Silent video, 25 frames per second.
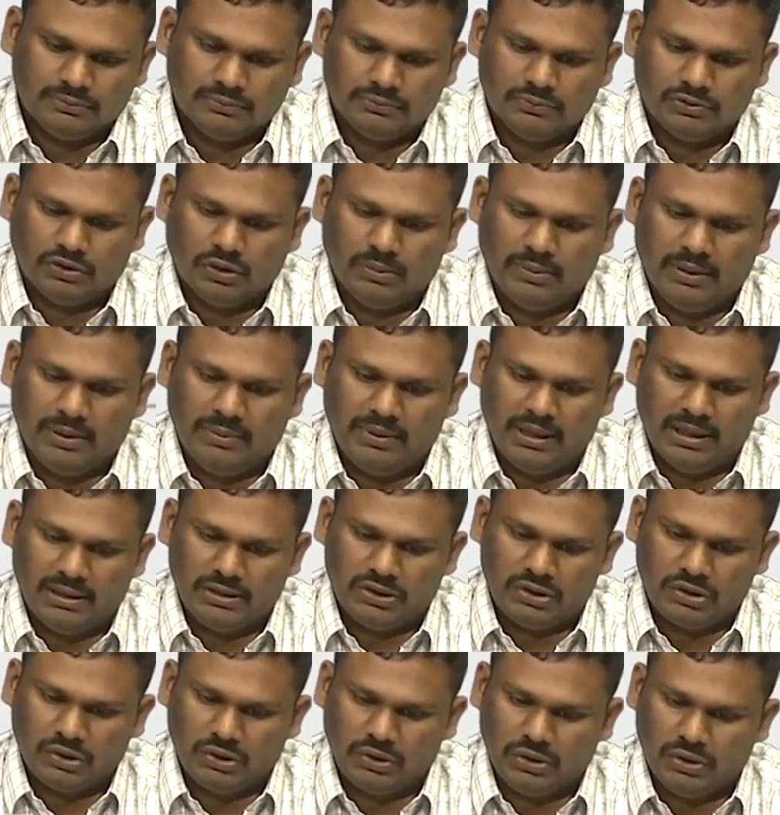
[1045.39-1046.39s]
So, maybe I
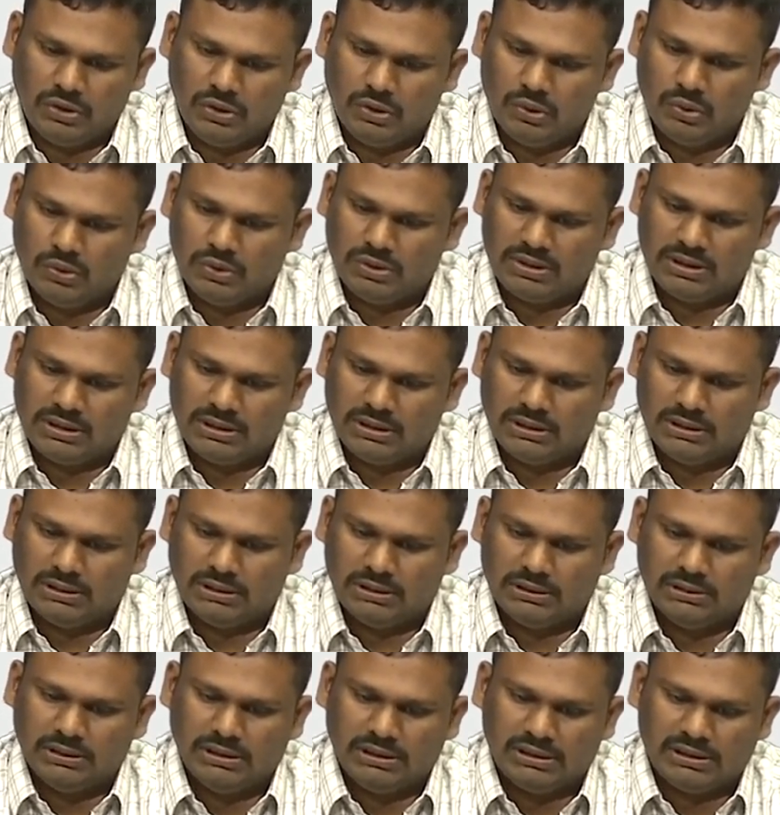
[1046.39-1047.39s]
should use
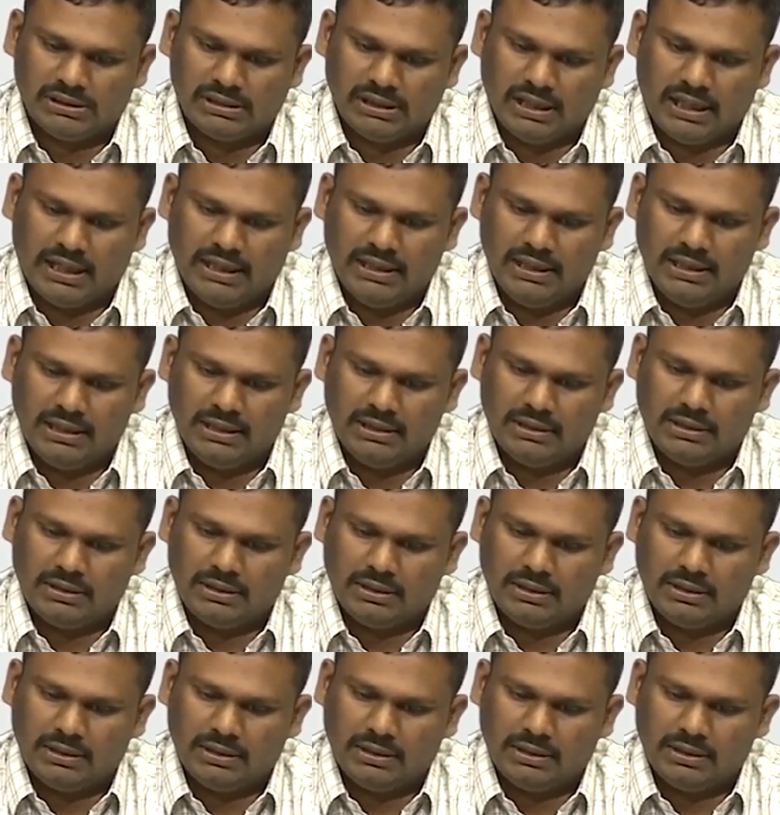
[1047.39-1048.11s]
this I